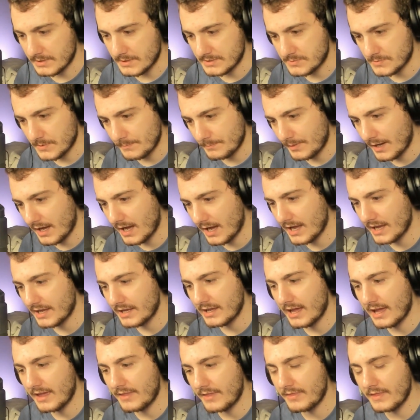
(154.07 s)
Few months went
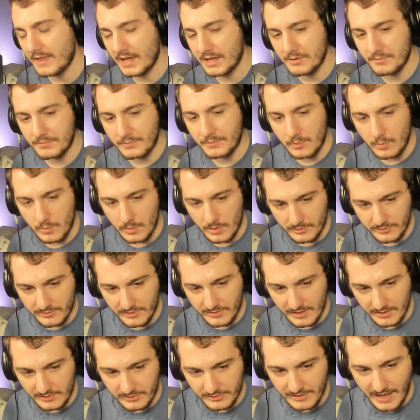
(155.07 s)
by, and then, of course,